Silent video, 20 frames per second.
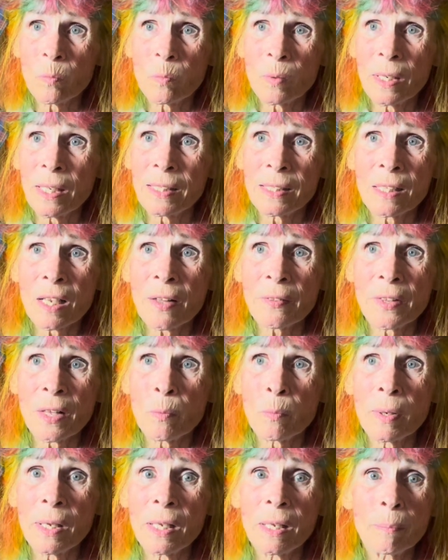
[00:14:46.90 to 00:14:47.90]
It's not
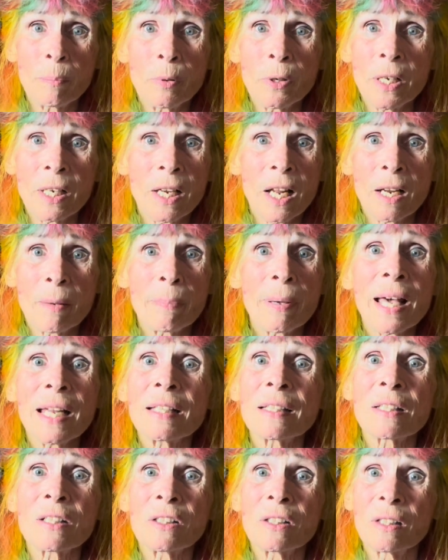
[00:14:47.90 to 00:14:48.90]
that we put it on a
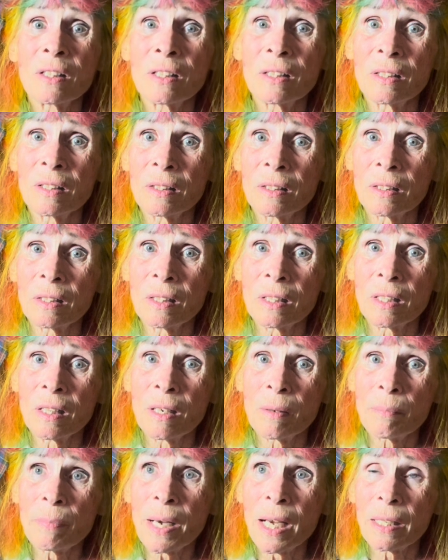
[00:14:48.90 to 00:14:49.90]
pedestal,
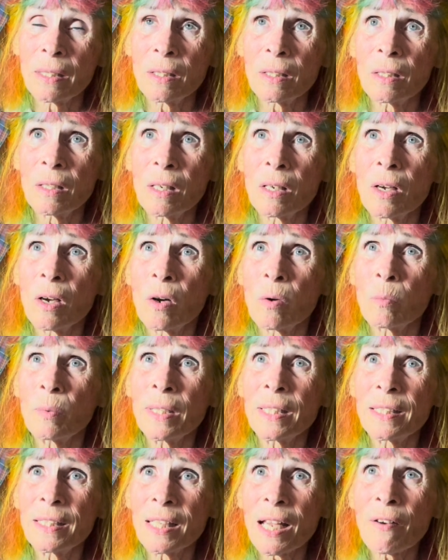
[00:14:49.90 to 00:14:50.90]
but
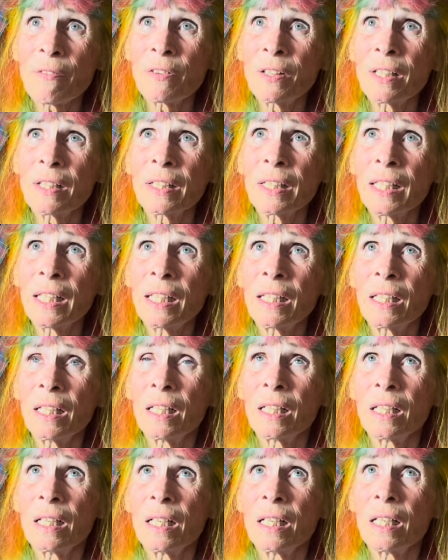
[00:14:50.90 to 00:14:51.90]
we definitely
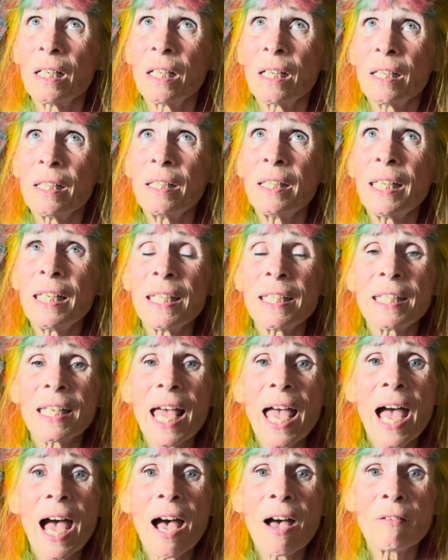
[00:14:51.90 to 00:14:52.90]
need to
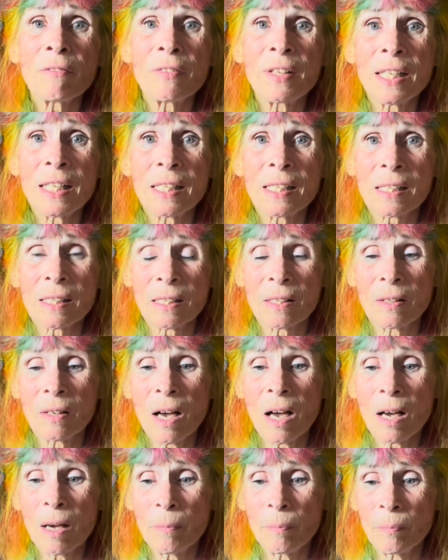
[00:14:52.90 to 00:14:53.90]
have these
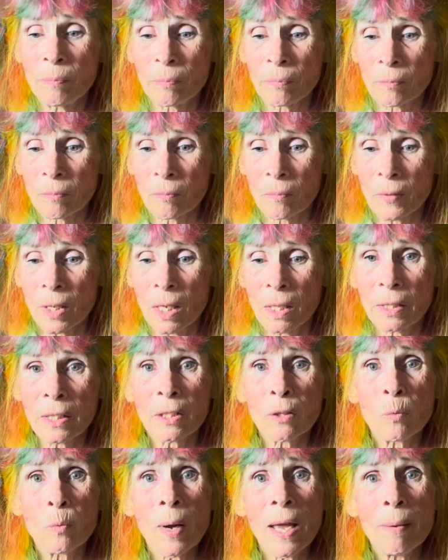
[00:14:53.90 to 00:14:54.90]

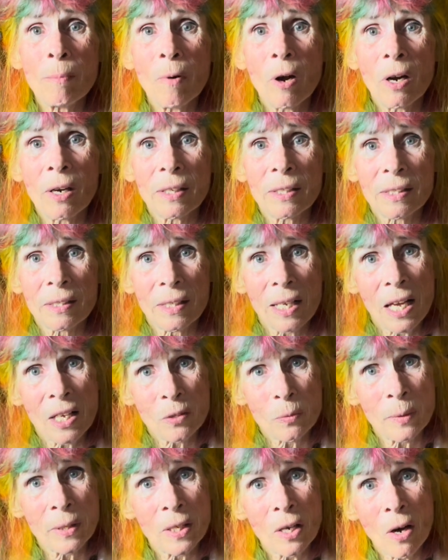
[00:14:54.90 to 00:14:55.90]
little waymarks
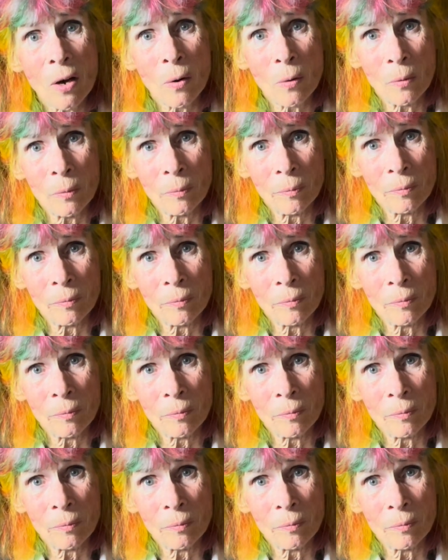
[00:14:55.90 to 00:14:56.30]
as we go.